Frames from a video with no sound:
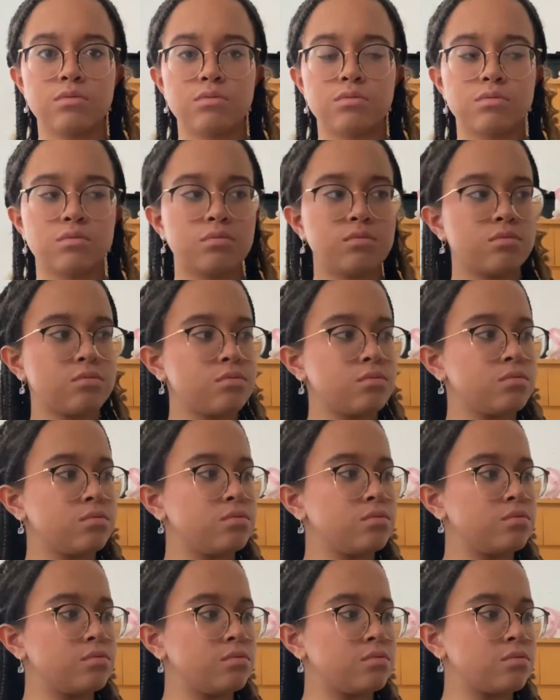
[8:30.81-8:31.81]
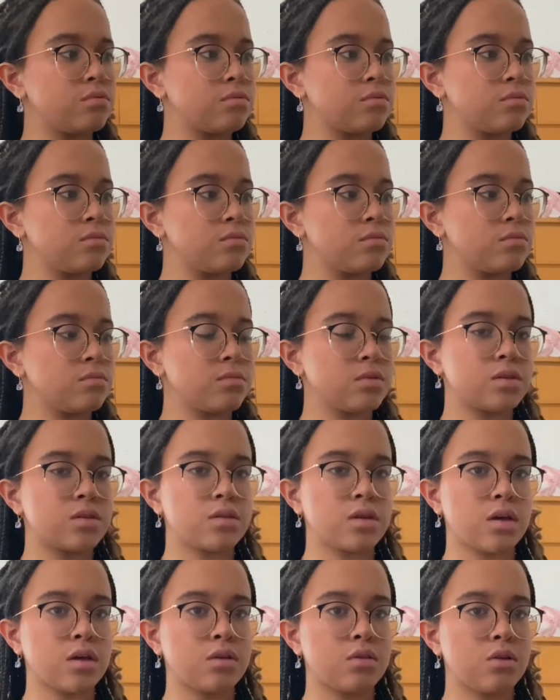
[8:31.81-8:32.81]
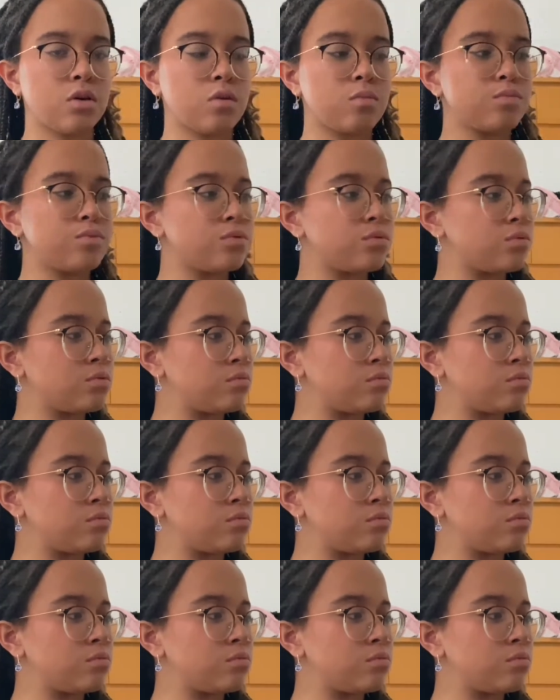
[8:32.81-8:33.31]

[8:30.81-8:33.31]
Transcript: Ooh, Cyclops